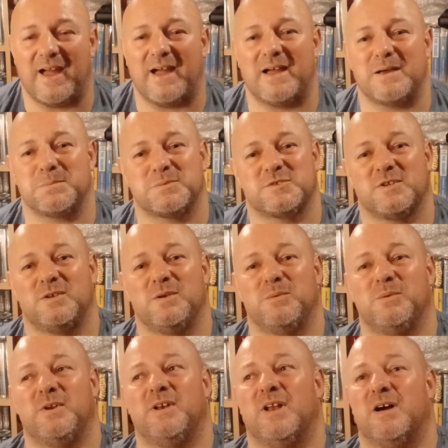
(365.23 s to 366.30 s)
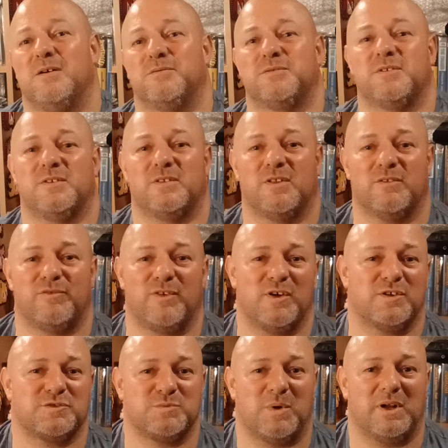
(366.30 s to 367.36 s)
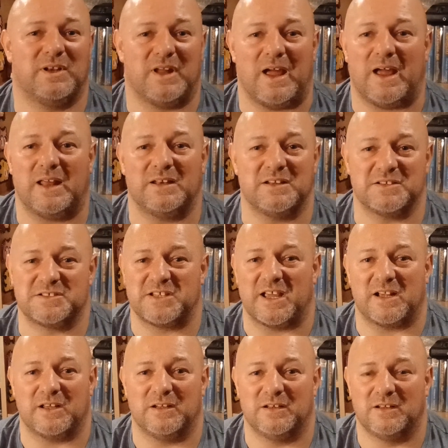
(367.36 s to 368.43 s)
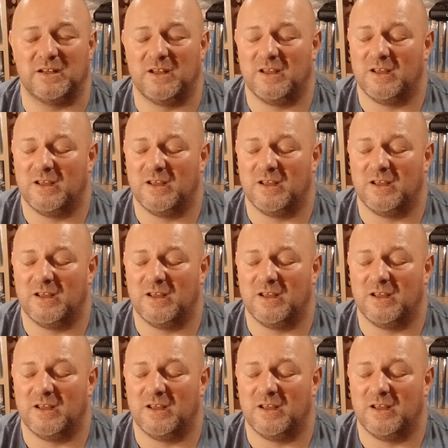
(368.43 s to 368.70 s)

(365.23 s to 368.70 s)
absolutely loved the first one and the second.